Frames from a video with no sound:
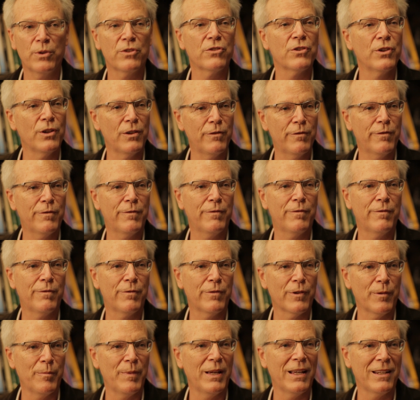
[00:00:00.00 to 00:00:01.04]
was good
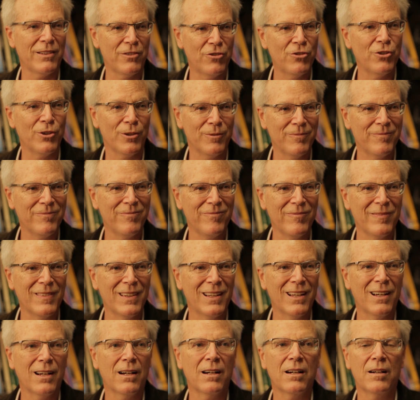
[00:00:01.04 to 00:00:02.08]
for men too.
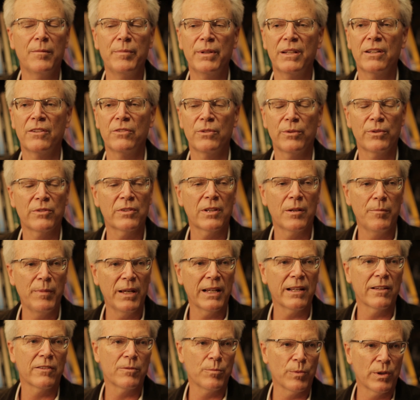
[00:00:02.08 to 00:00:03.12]
Because it was going to
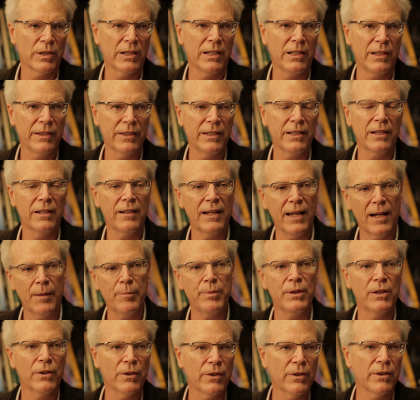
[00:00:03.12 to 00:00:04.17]
make us more healthy and
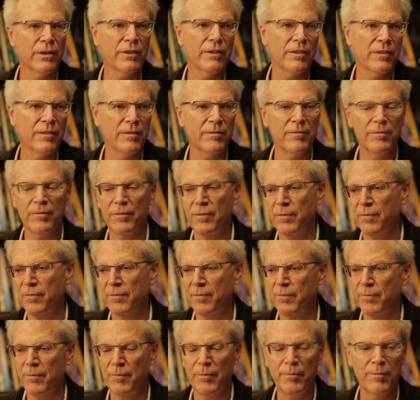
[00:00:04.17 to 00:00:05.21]
happier and
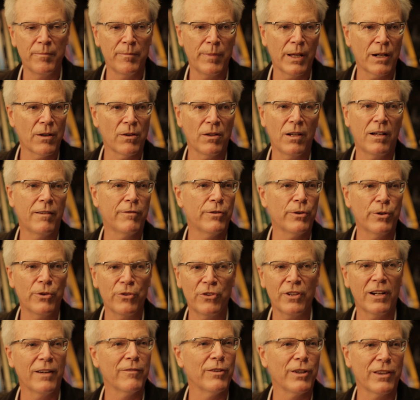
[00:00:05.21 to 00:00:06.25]
better
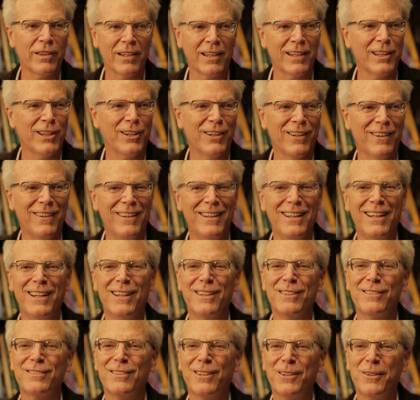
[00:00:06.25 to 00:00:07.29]
lovers and everything,
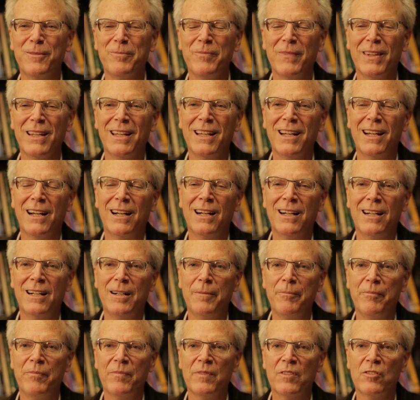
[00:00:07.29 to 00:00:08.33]
So,
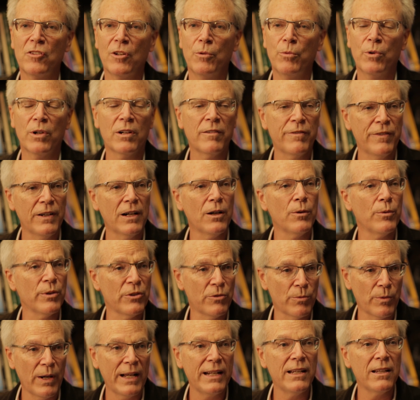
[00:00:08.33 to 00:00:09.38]
so Warren Farrell
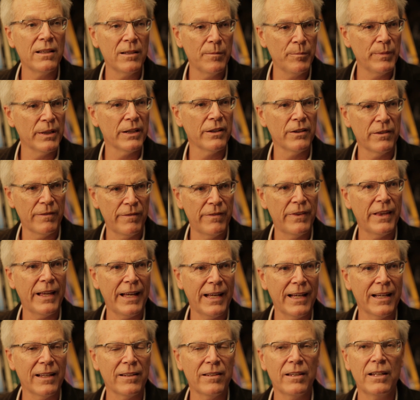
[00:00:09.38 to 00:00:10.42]
was right in the middle of
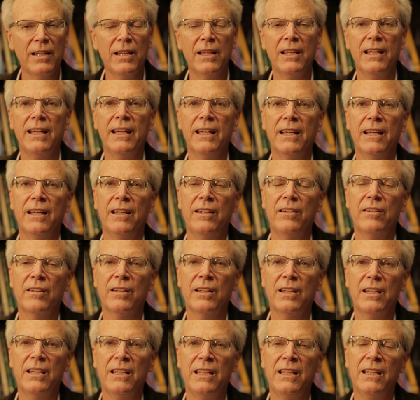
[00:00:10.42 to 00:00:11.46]
that.
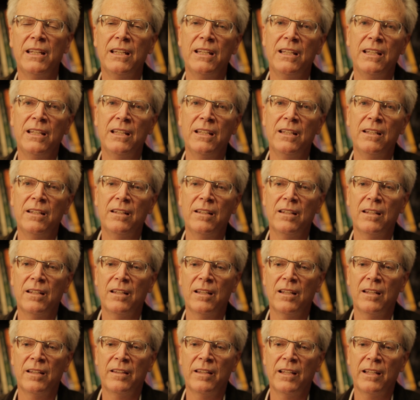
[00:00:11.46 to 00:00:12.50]
And in
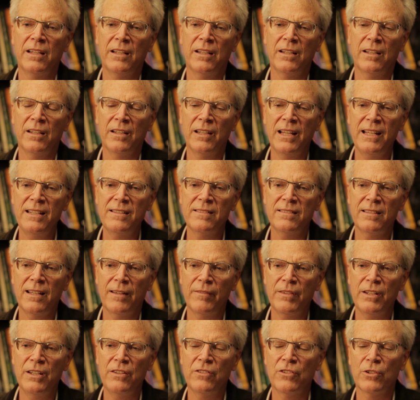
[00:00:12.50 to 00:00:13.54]
the late
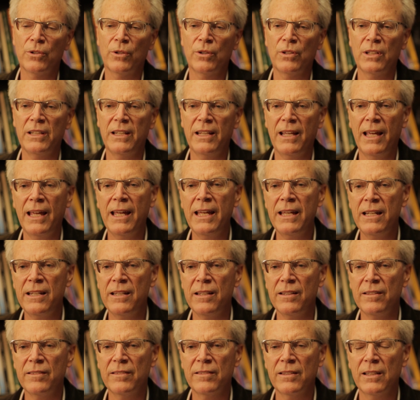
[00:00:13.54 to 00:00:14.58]
70s, early
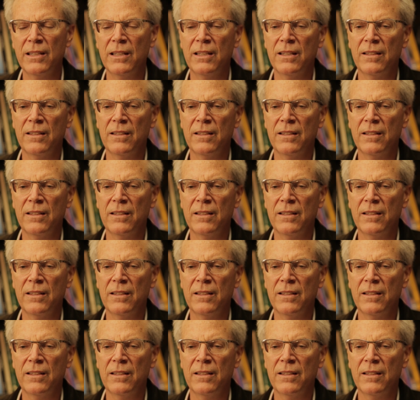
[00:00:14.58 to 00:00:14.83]
80s,